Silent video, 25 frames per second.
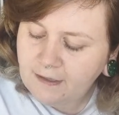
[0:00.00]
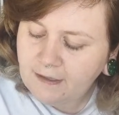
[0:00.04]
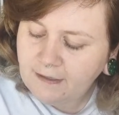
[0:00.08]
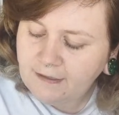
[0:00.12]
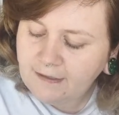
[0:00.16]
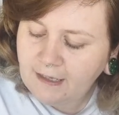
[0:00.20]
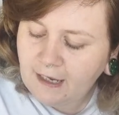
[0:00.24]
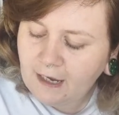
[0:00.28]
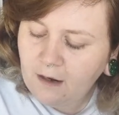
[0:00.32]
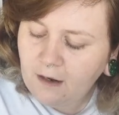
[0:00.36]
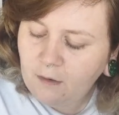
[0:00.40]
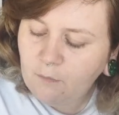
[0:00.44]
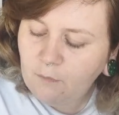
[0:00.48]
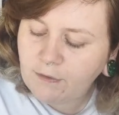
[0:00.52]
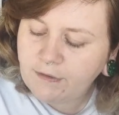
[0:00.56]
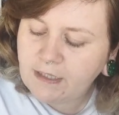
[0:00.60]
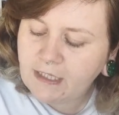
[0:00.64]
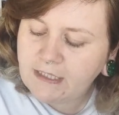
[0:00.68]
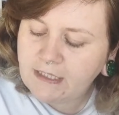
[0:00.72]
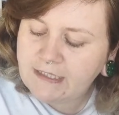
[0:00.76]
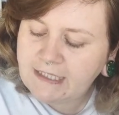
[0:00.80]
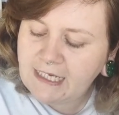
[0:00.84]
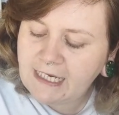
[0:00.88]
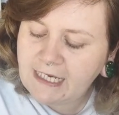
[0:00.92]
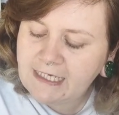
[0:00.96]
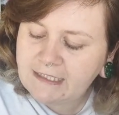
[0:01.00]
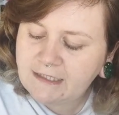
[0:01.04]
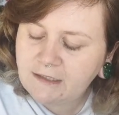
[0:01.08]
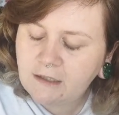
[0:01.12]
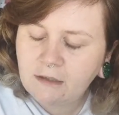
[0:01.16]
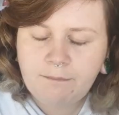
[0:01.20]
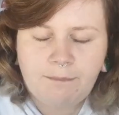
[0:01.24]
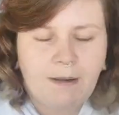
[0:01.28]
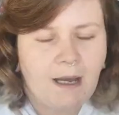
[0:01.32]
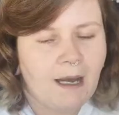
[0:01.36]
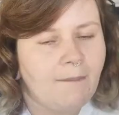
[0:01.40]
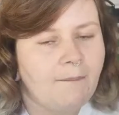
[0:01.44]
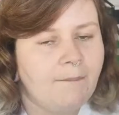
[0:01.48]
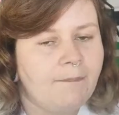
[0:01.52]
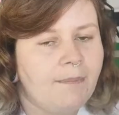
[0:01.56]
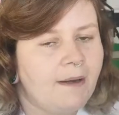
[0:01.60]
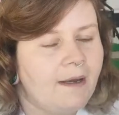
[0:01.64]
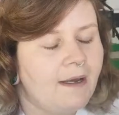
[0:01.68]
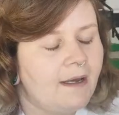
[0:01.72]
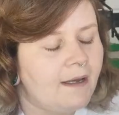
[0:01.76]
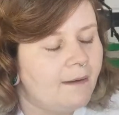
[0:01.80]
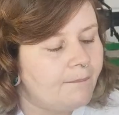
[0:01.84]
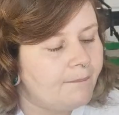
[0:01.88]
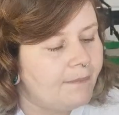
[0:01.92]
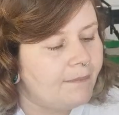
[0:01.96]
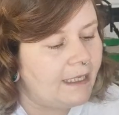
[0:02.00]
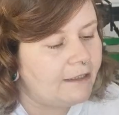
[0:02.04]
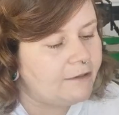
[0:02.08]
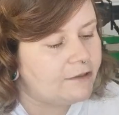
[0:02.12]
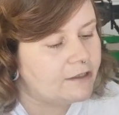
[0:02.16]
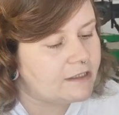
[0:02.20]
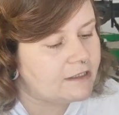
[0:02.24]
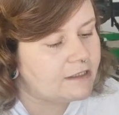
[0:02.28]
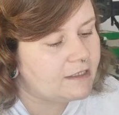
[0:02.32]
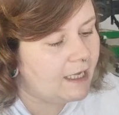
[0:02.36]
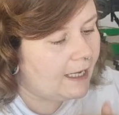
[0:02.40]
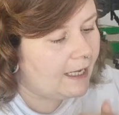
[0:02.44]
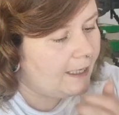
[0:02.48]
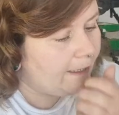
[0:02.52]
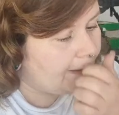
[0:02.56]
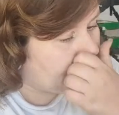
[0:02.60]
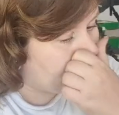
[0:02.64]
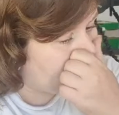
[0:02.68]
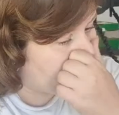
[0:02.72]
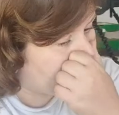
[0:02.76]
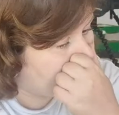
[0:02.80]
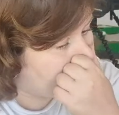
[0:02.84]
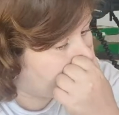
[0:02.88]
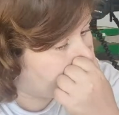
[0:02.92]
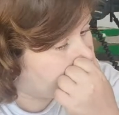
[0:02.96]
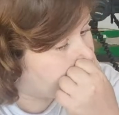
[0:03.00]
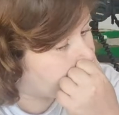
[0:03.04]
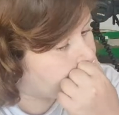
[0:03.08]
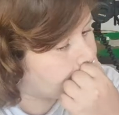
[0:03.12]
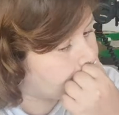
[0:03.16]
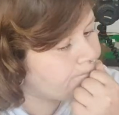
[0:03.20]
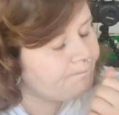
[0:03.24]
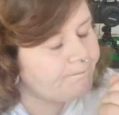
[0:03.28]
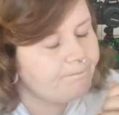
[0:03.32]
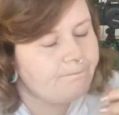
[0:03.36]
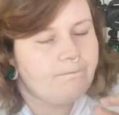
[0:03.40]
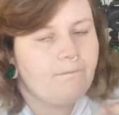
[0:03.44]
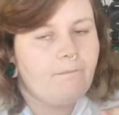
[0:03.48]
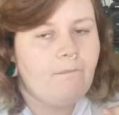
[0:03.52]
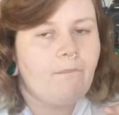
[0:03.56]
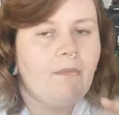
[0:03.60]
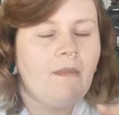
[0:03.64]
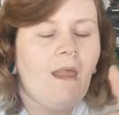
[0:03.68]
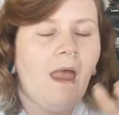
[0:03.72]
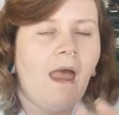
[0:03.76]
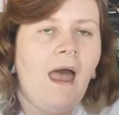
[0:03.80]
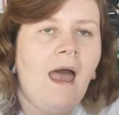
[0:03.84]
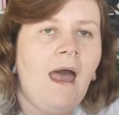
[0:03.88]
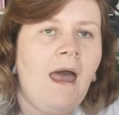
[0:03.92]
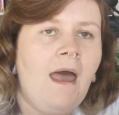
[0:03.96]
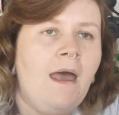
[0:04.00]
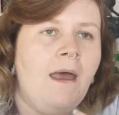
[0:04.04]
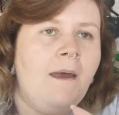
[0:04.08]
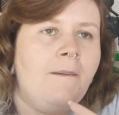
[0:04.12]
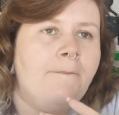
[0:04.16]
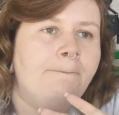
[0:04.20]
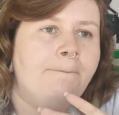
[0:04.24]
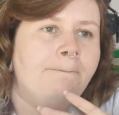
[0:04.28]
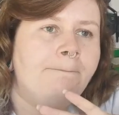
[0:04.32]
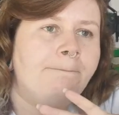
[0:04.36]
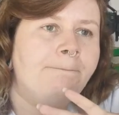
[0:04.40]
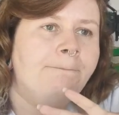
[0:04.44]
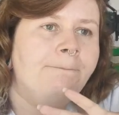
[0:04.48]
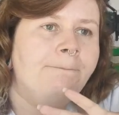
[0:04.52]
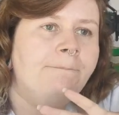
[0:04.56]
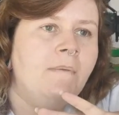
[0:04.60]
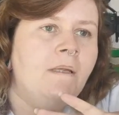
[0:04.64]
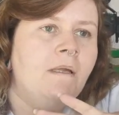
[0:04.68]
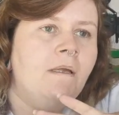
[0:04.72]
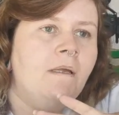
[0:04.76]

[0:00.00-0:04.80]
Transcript: Now would a seasonal pumper be just like skincare?